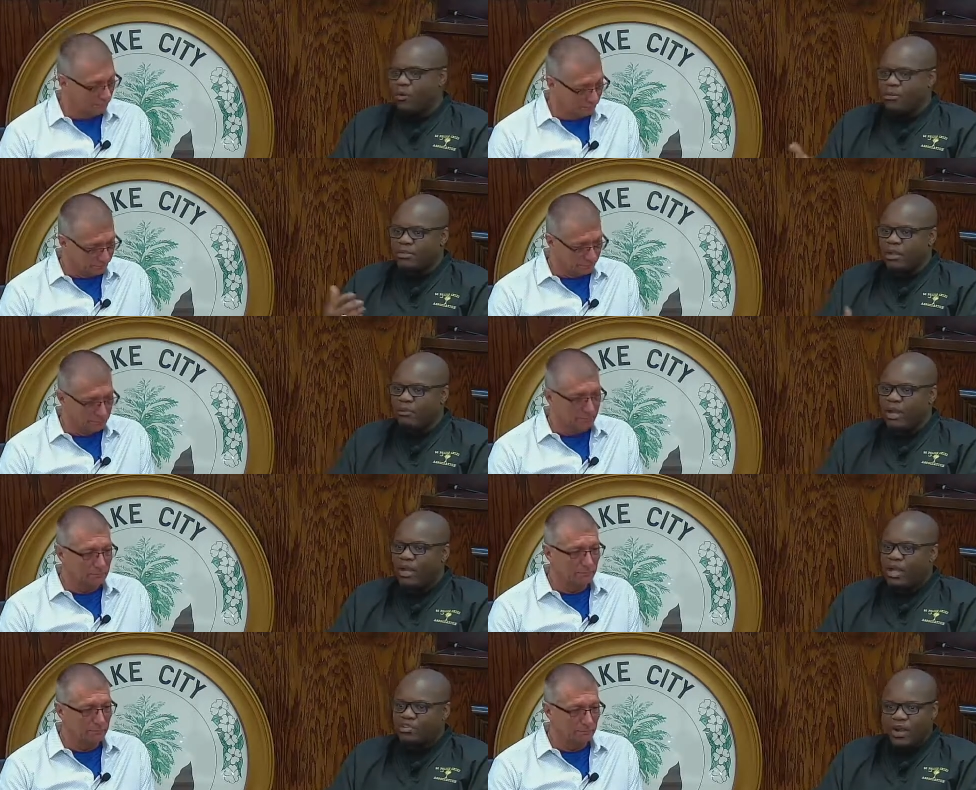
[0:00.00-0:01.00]
Speaker 1: is all about.
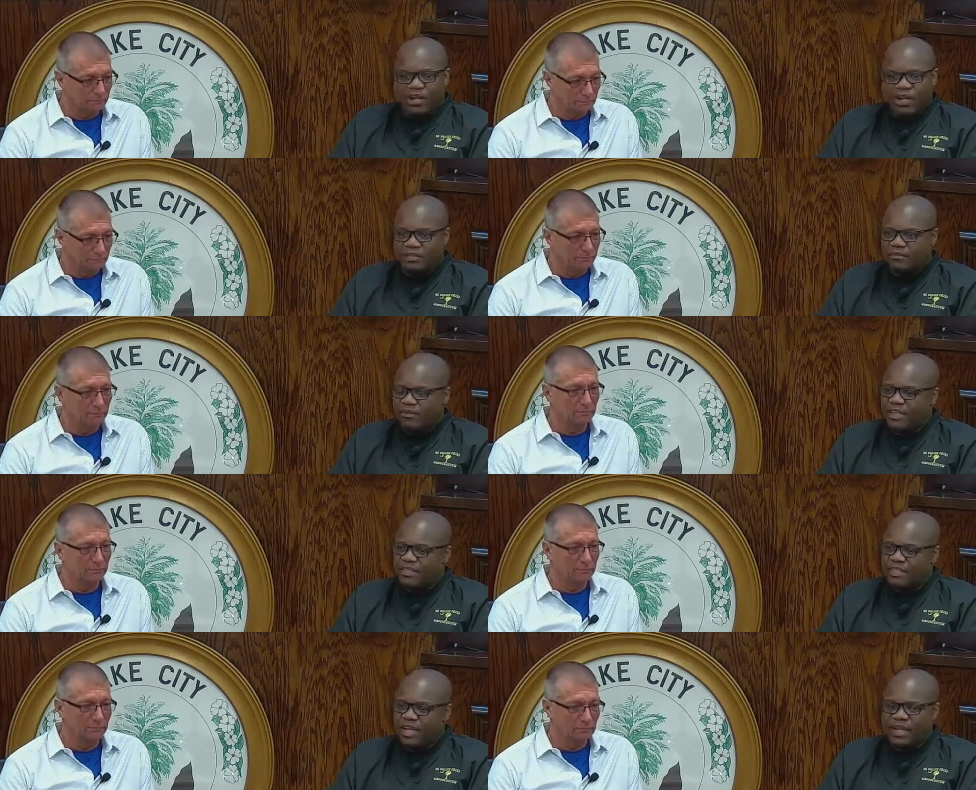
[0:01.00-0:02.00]
Trying to get some faces
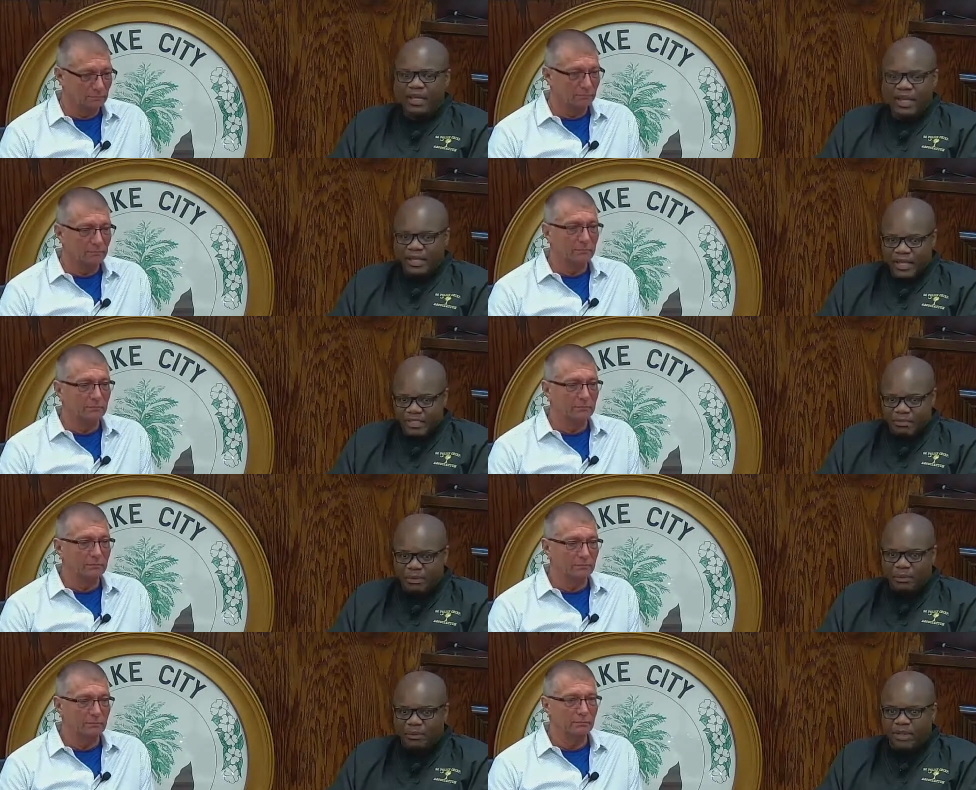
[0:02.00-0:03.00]
in, get some
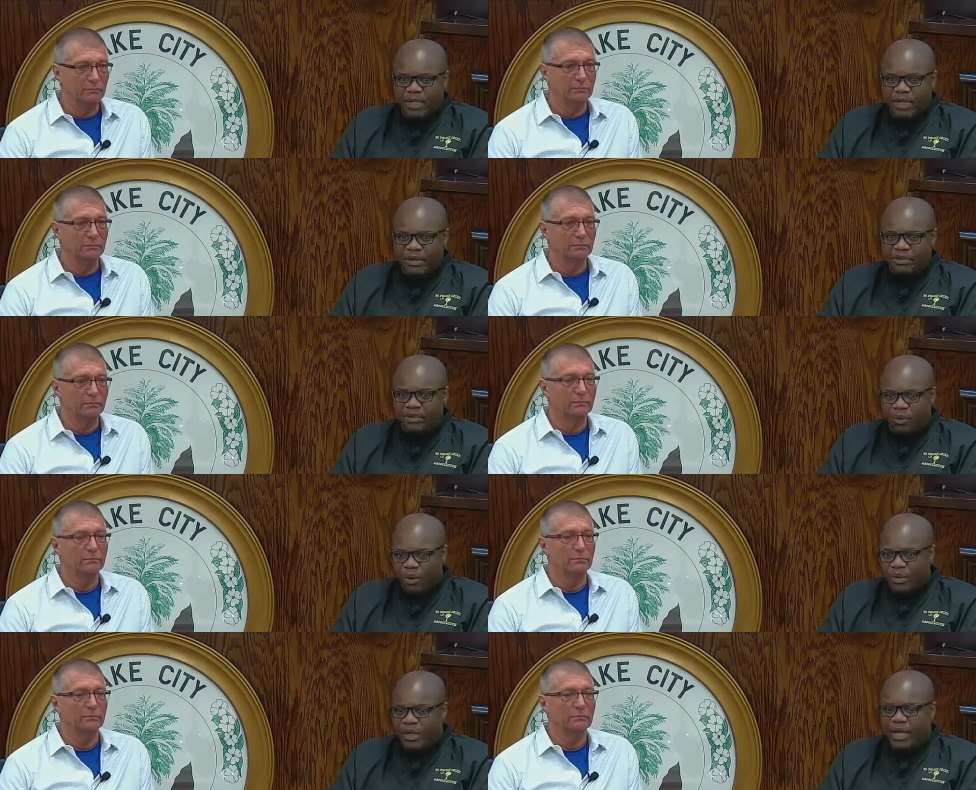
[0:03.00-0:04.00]
people in here to
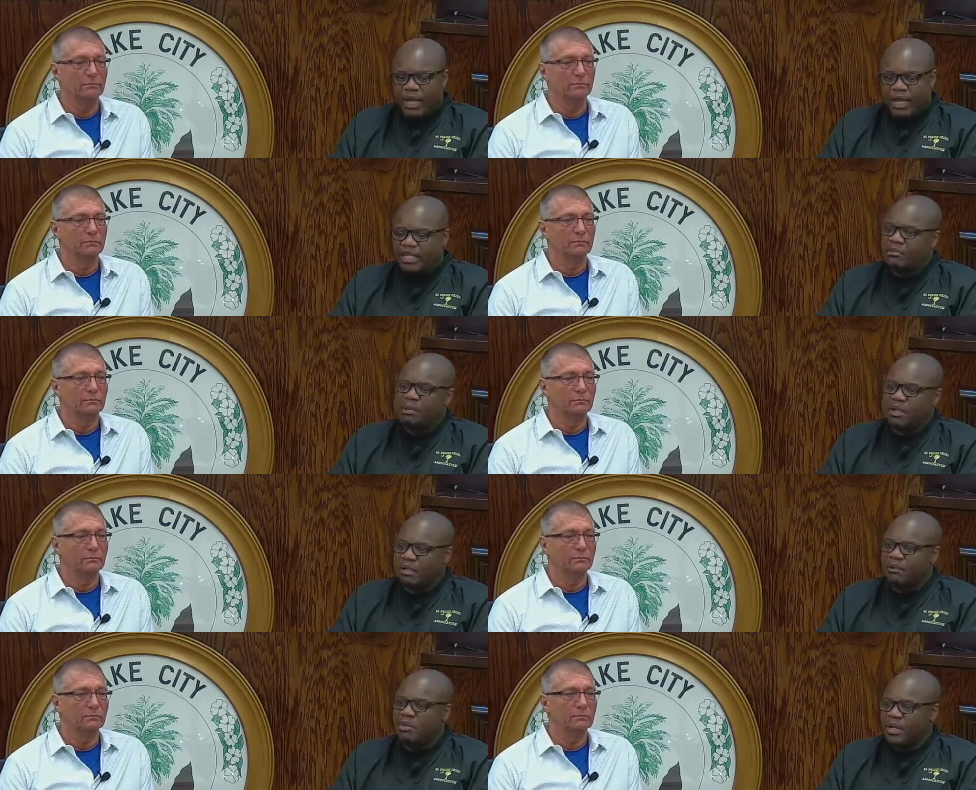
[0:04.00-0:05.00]
work, and actually be in the
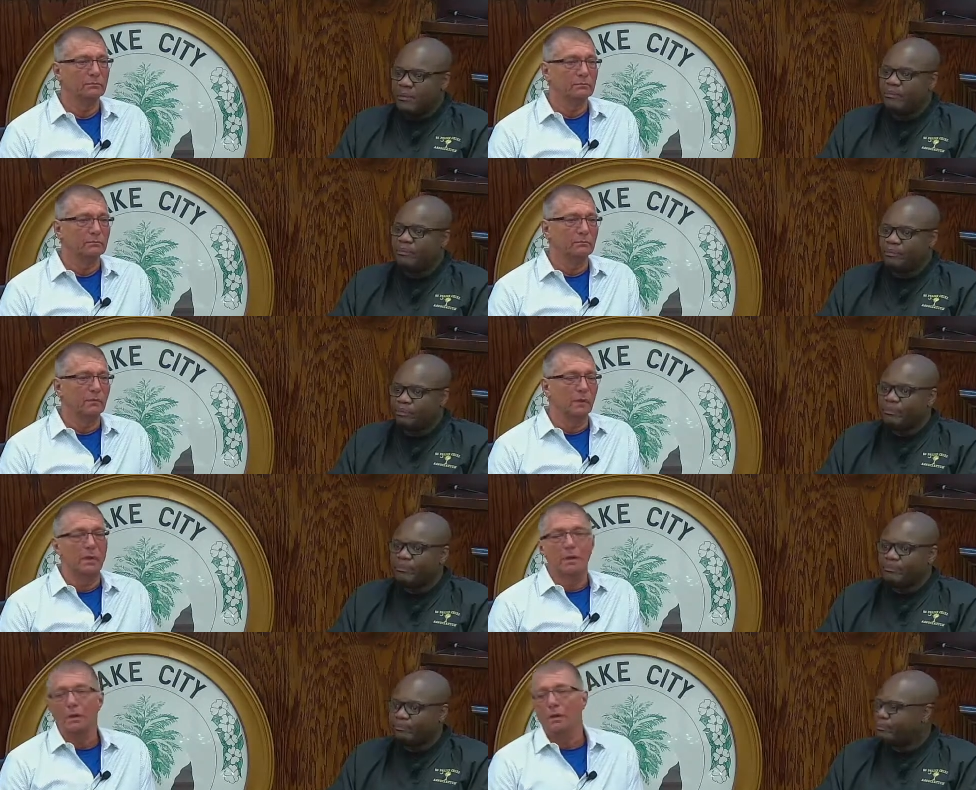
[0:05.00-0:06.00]
community.
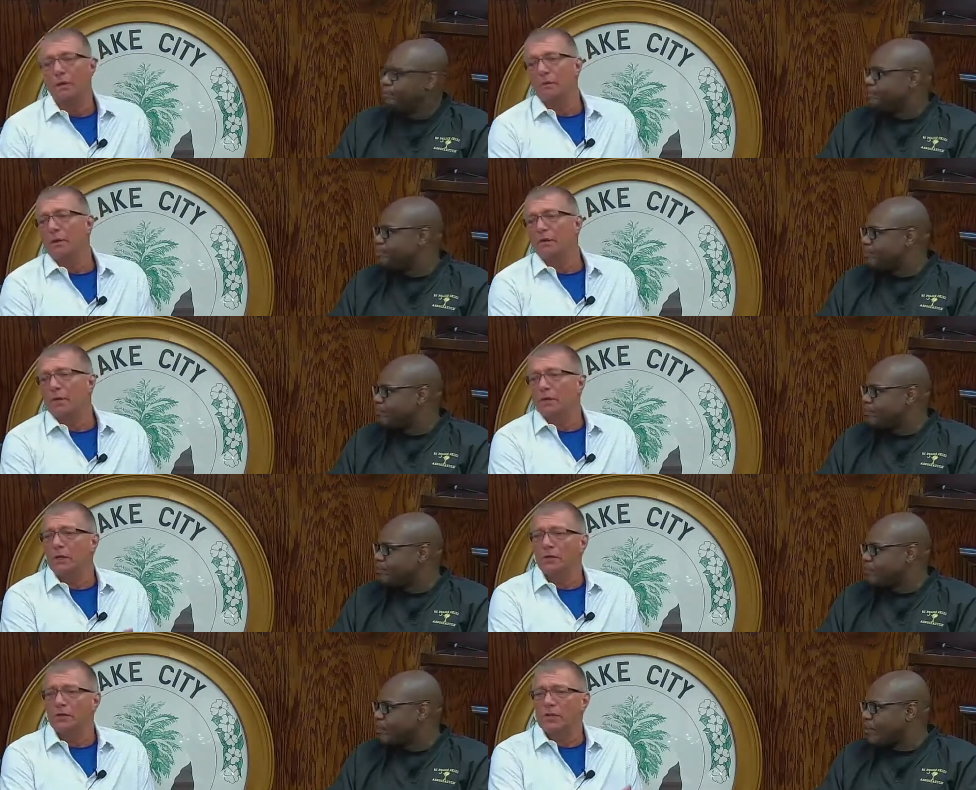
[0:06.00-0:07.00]
Speaker 2: Yeah, because at the end
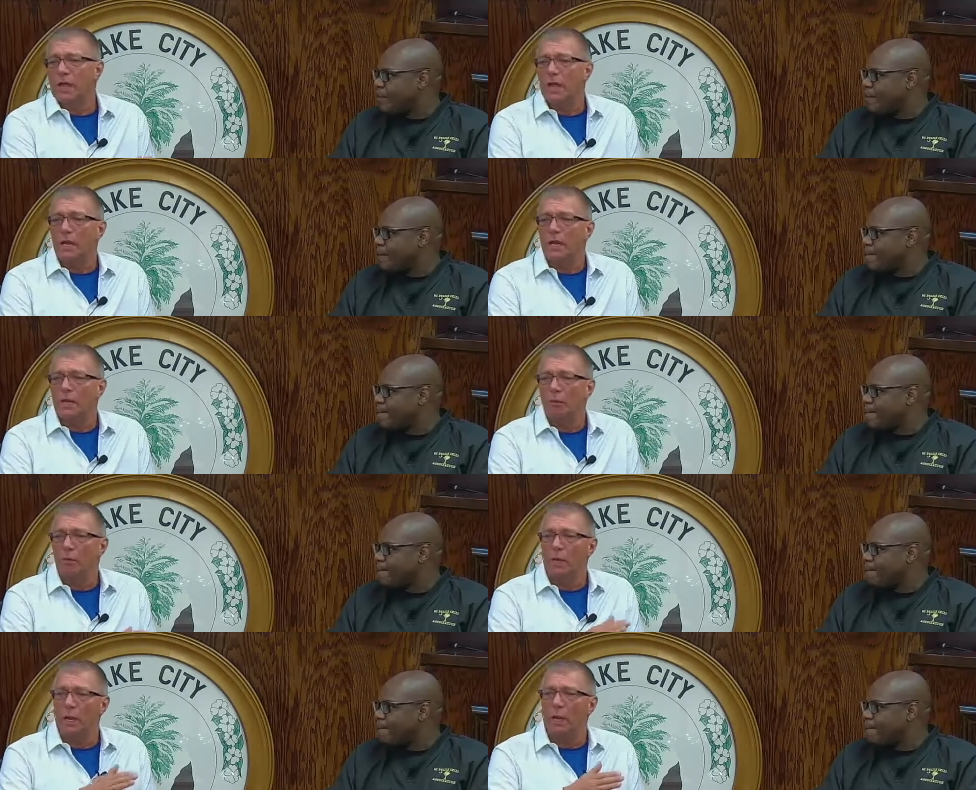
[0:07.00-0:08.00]
of the day,
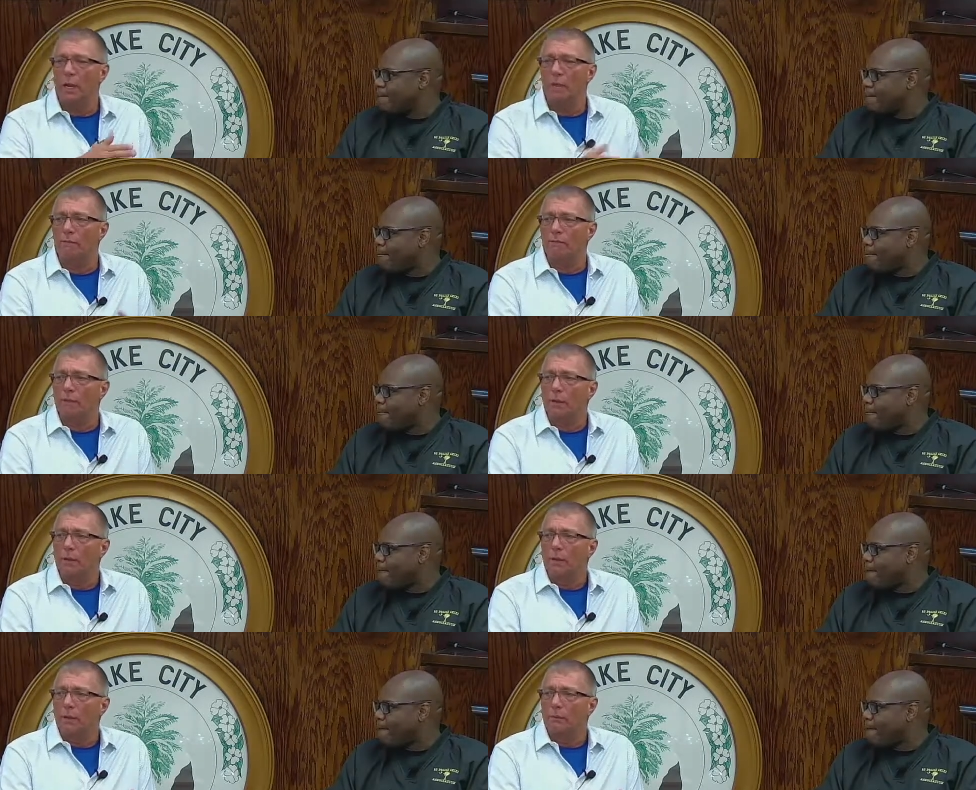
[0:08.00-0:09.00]
we have
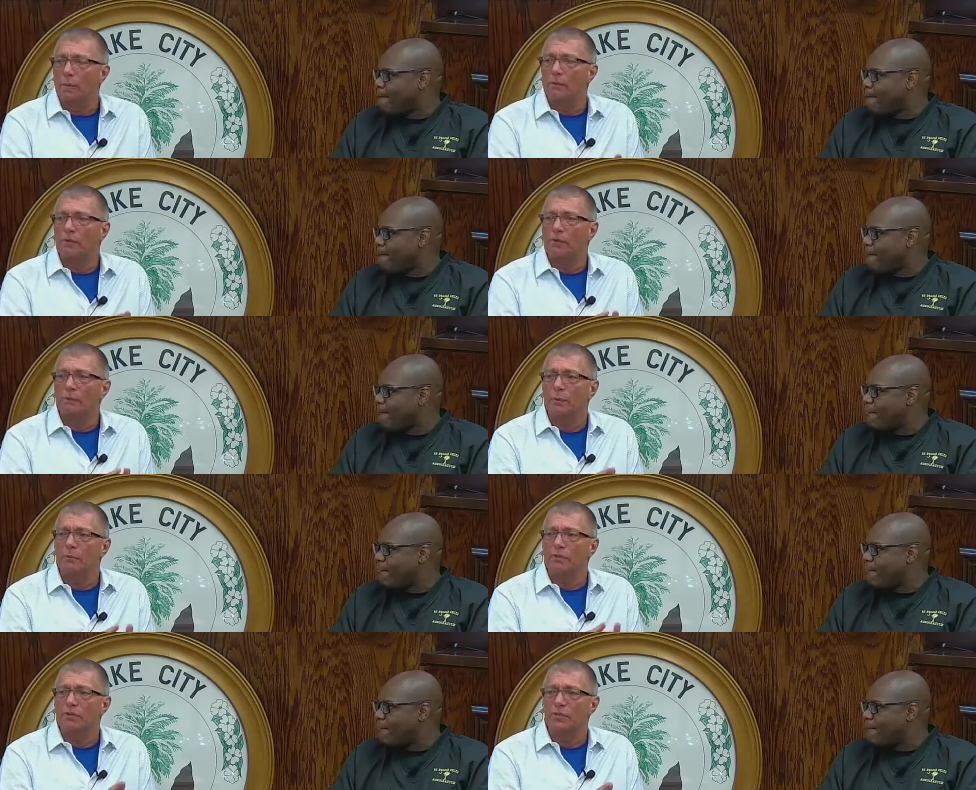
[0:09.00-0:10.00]
people that's been with
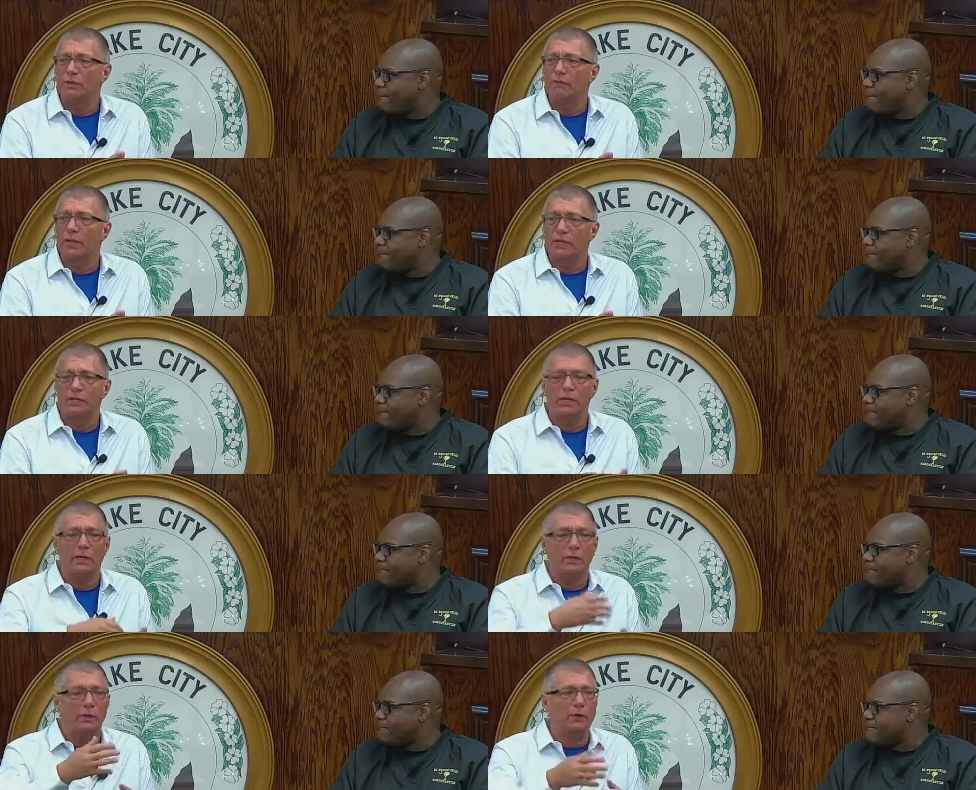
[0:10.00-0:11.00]
the city of Lake City
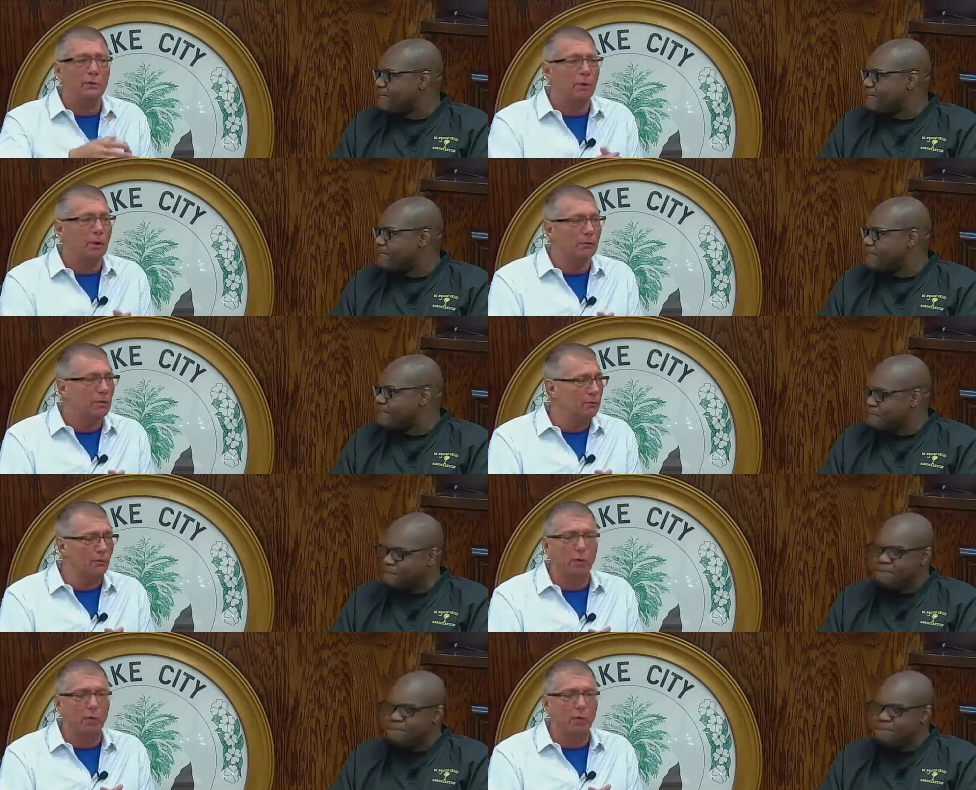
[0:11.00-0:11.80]
and other departments 40